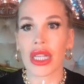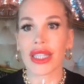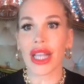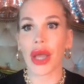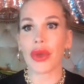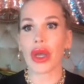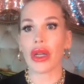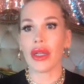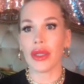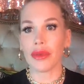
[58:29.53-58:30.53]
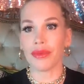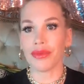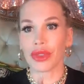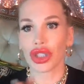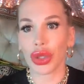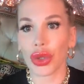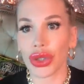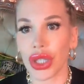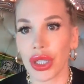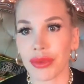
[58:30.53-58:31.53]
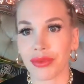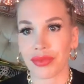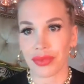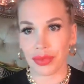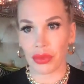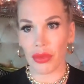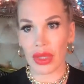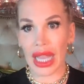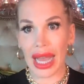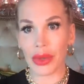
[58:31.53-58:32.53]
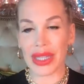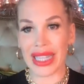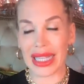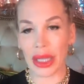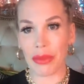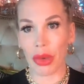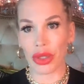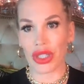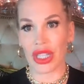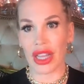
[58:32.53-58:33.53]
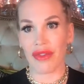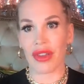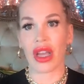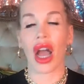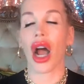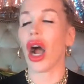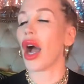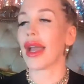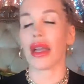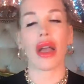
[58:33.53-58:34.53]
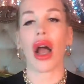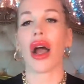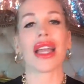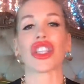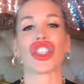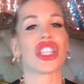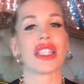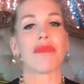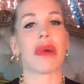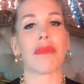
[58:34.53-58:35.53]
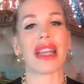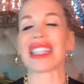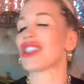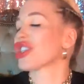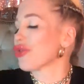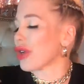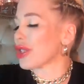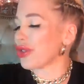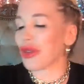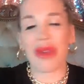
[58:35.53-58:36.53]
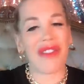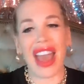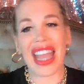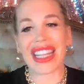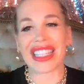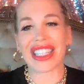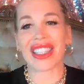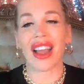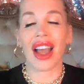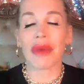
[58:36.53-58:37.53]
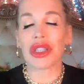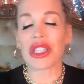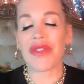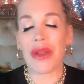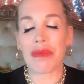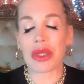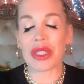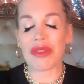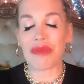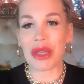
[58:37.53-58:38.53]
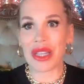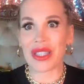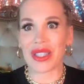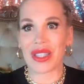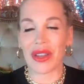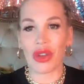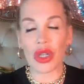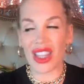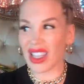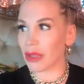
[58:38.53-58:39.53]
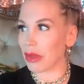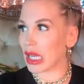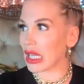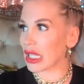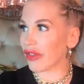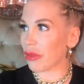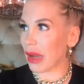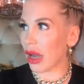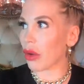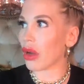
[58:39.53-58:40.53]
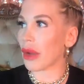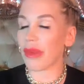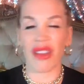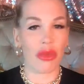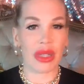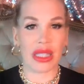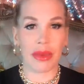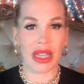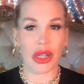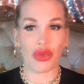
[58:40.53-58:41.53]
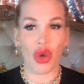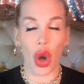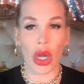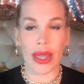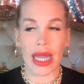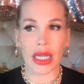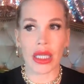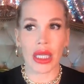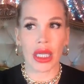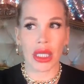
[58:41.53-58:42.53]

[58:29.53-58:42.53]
So, Jordan, how do I say so positive? It just runs through my veins. I'm just a very positive person. I've got nothing to be negative about, apart from when something goes wrong, and then